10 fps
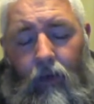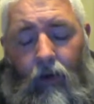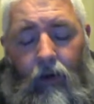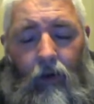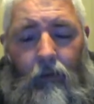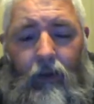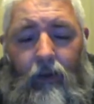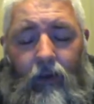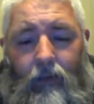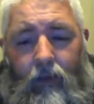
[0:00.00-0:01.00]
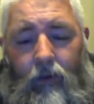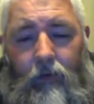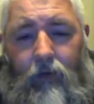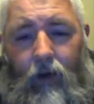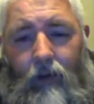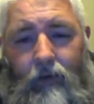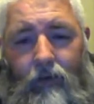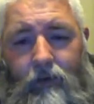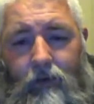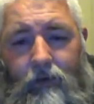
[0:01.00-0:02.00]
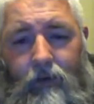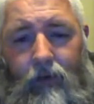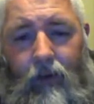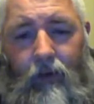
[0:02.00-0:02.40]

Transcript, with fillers: Uh, I mean, you get the old transistors and you